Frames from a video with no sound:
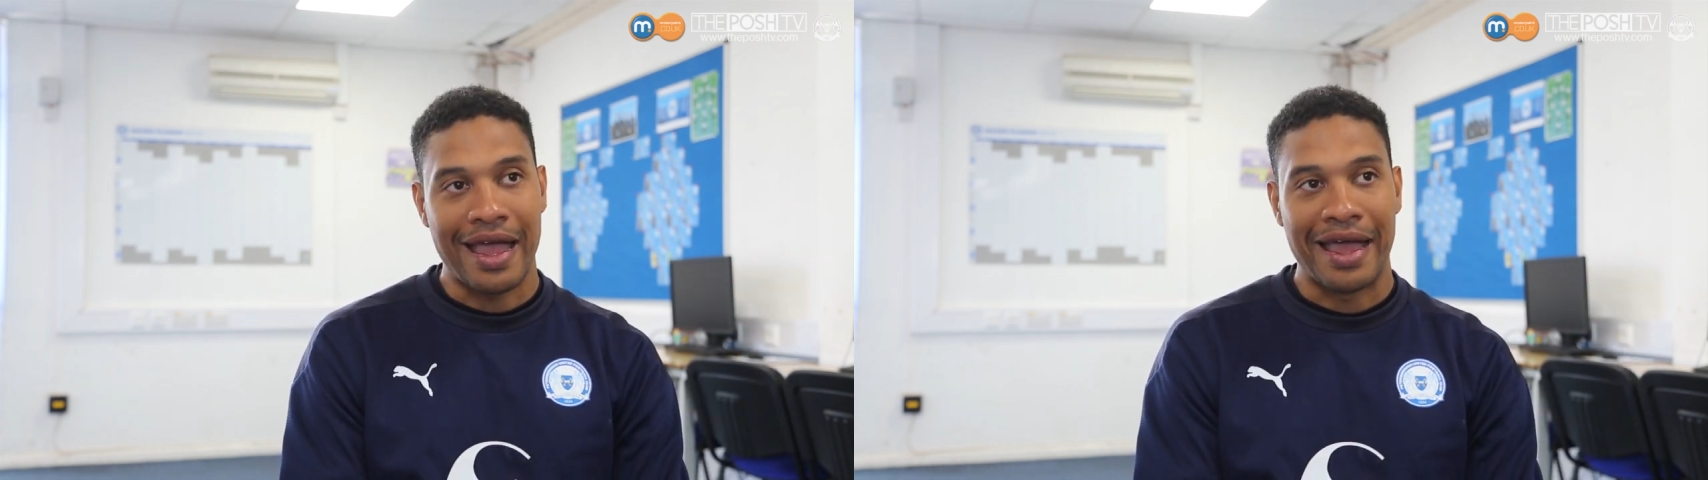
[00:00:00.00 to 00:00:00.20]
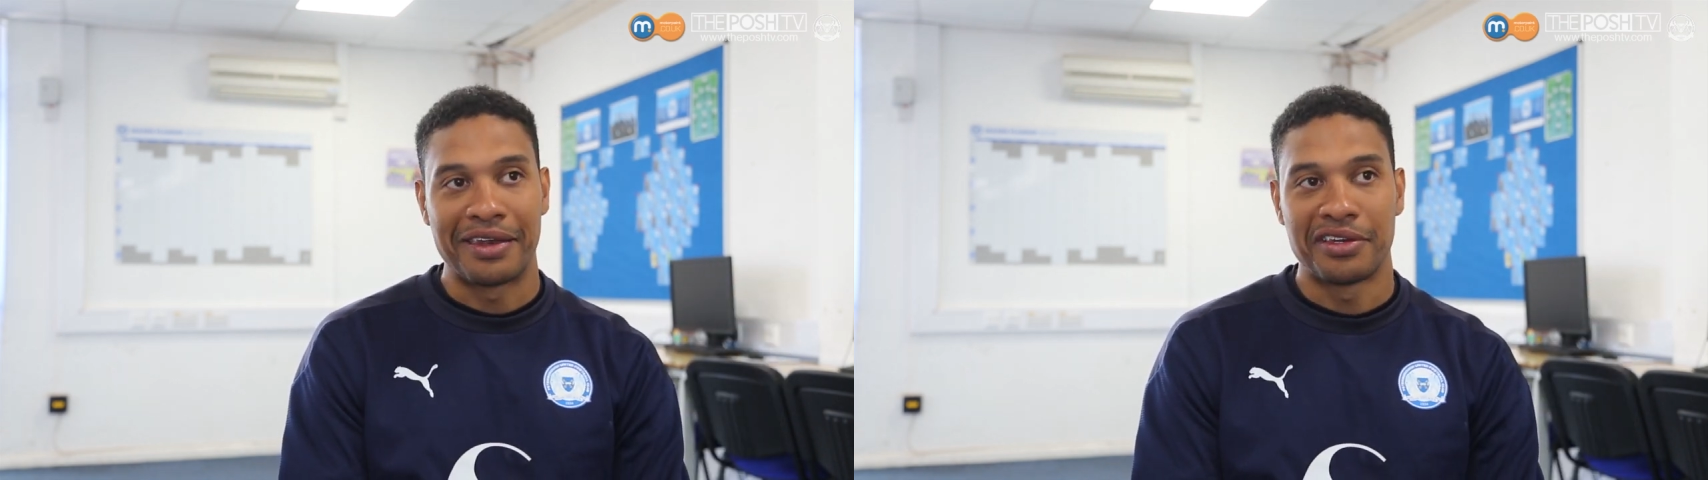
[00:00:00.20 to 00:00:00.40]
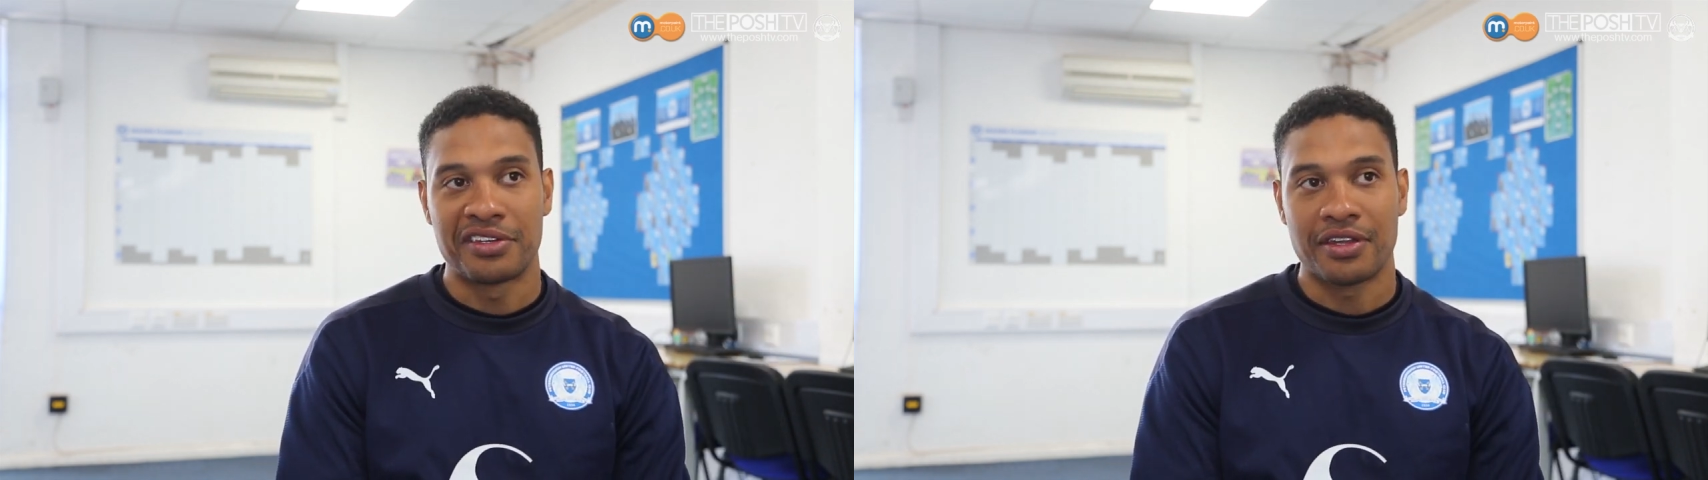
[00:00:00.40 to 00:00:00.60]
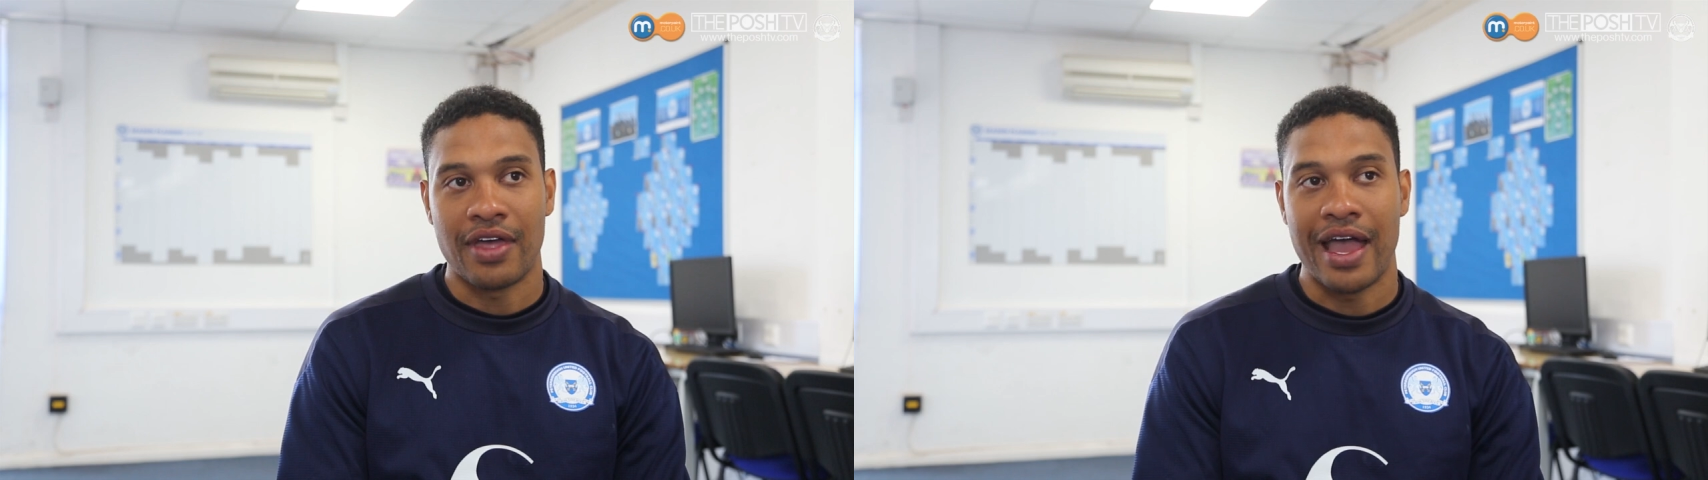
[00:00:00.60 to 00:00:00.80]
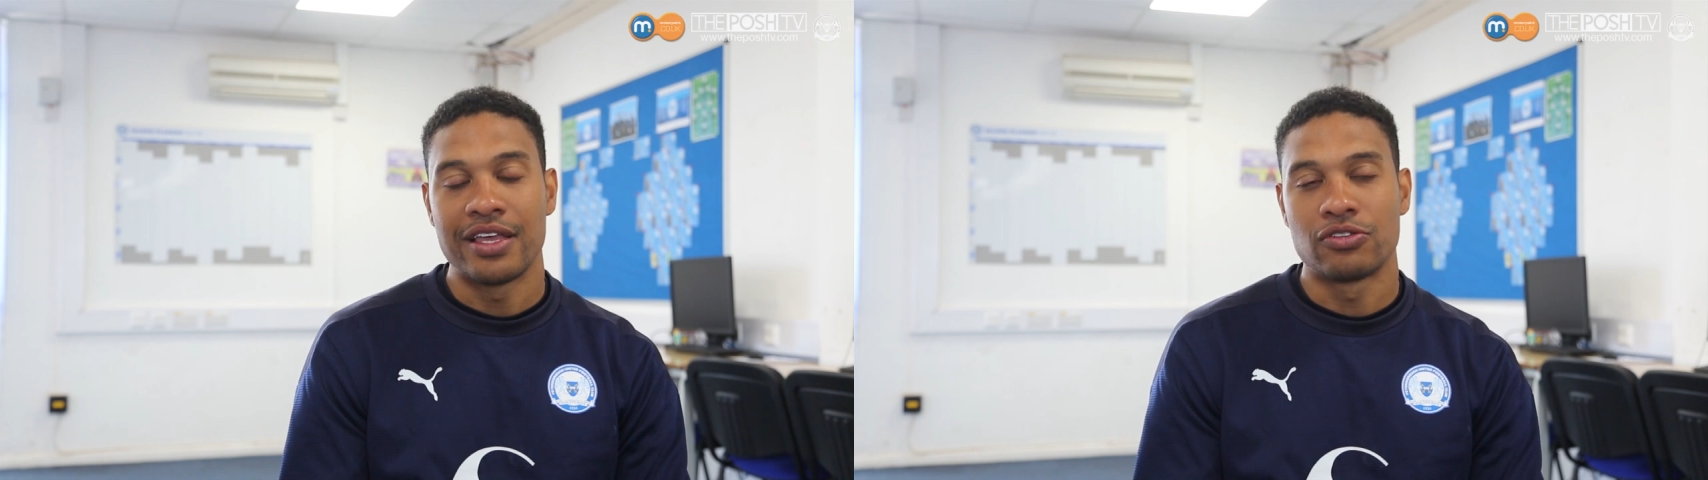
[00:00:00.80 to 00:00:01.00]
and
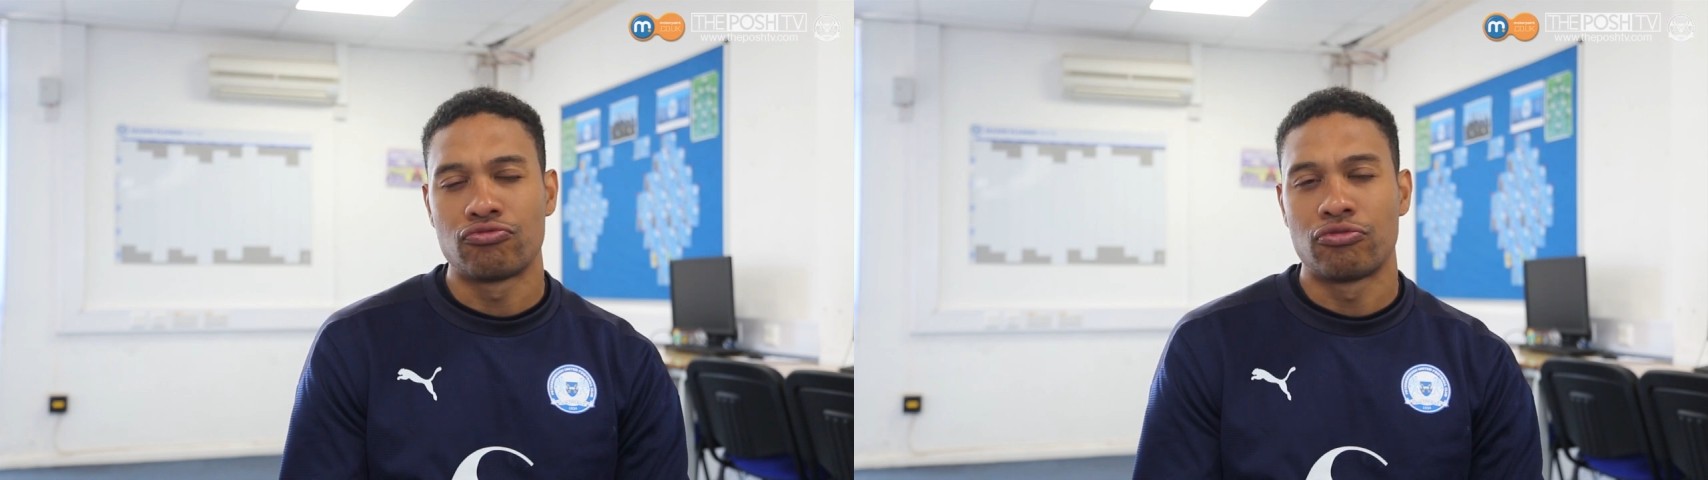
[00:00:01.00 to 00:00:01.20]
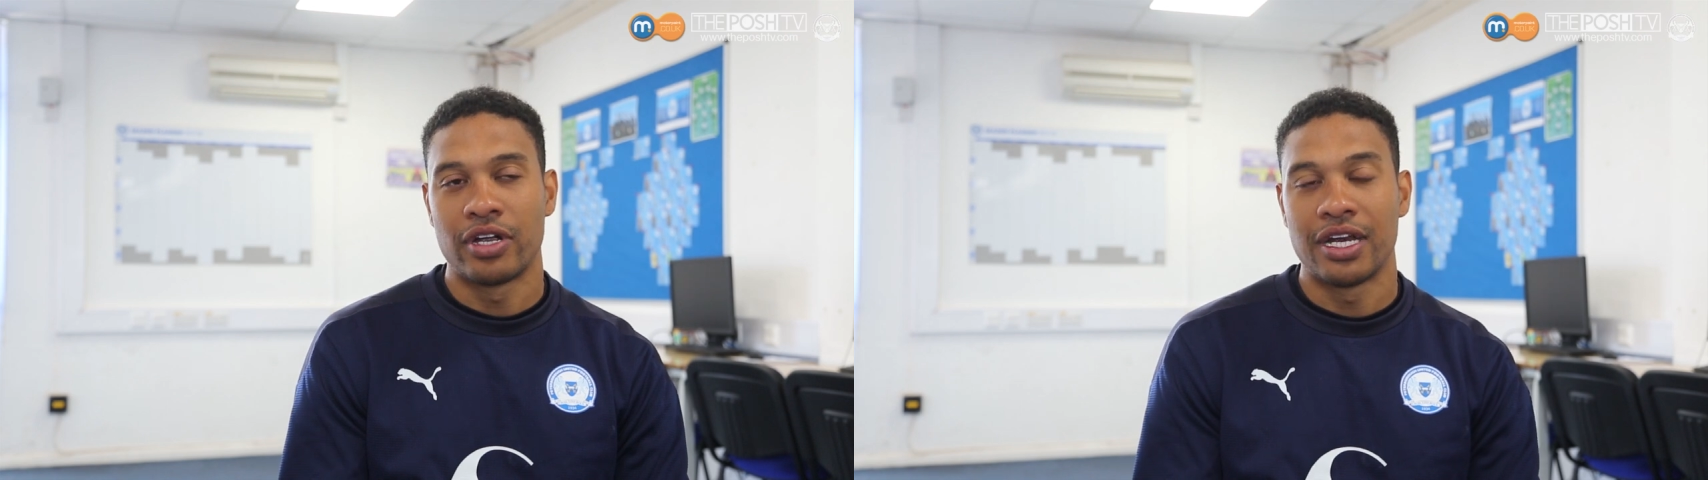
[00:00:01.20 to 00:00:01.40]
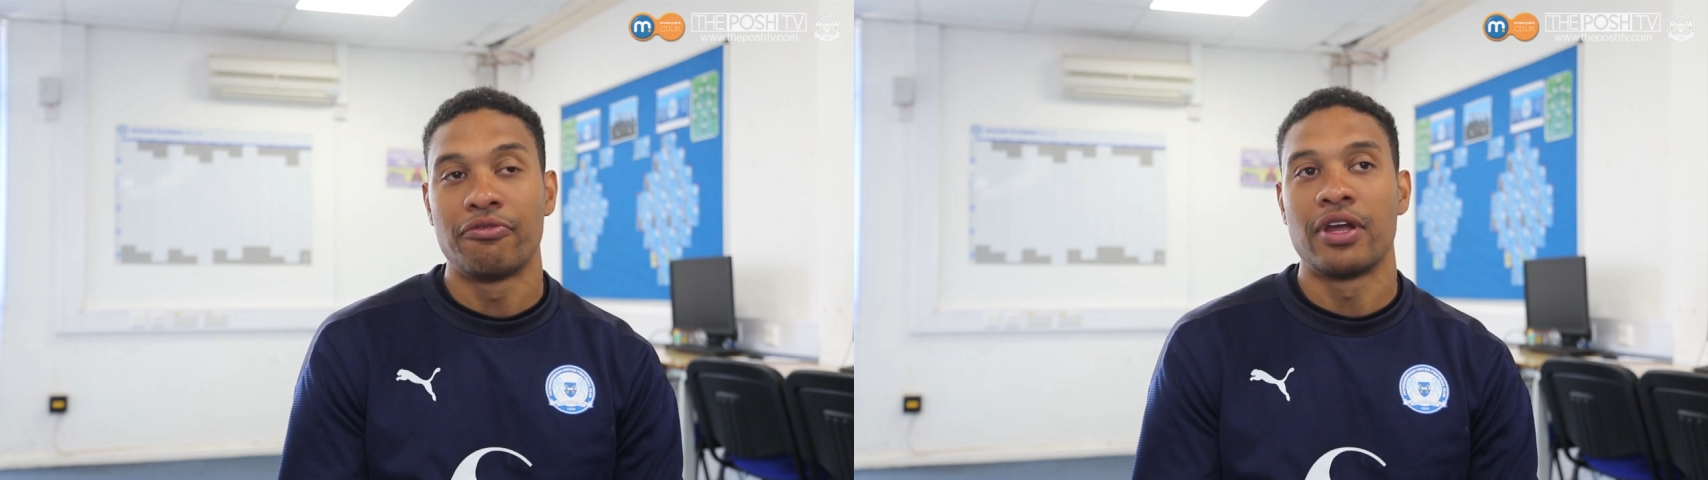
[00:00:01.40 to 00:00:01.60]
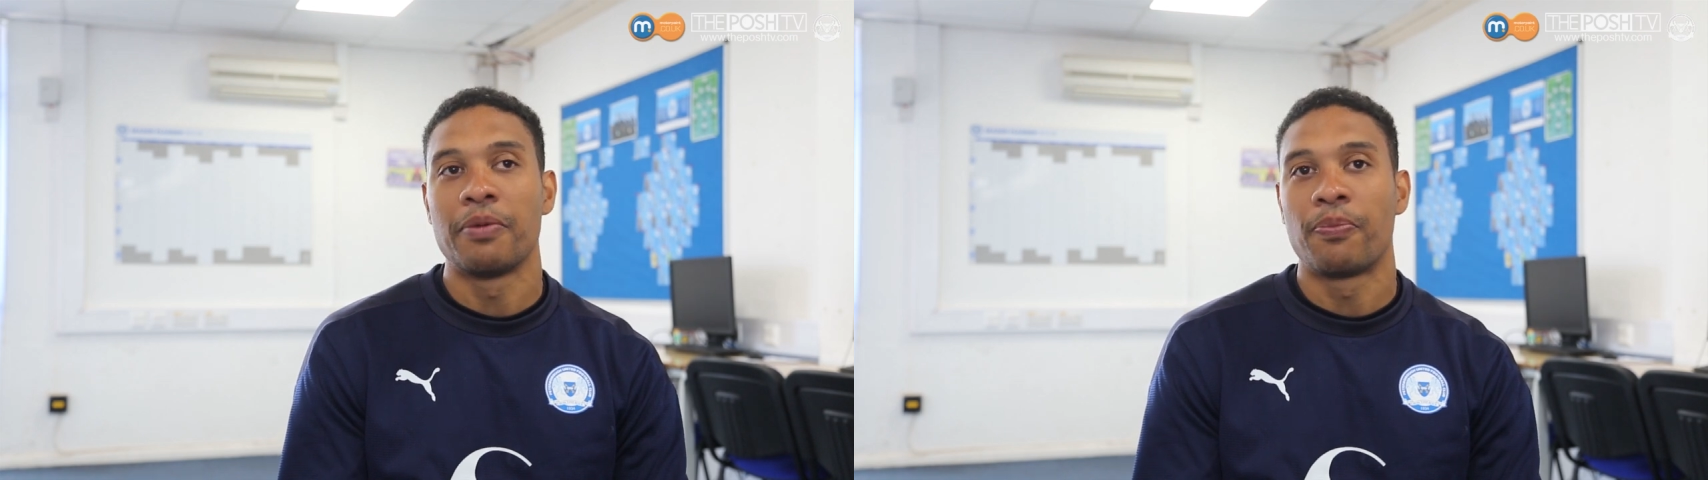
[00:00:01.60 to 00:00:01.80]
that is really really